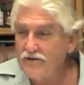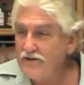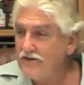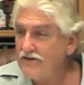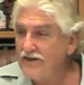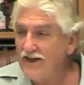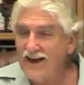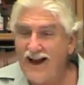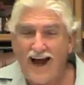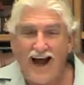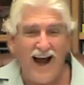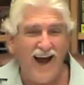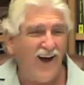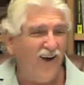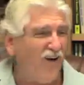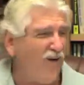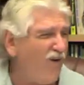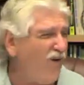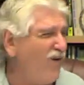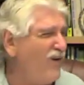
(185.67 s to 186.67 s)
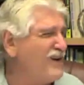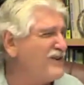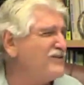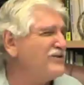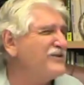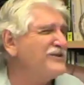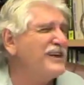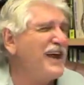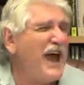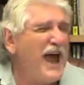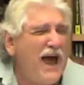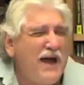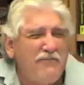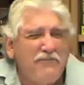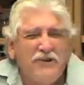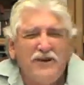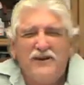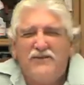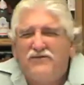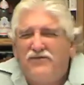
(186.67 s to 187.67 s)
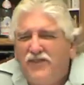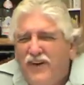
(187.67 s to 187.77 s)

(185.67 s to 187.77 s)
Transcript: She said, I always was happy and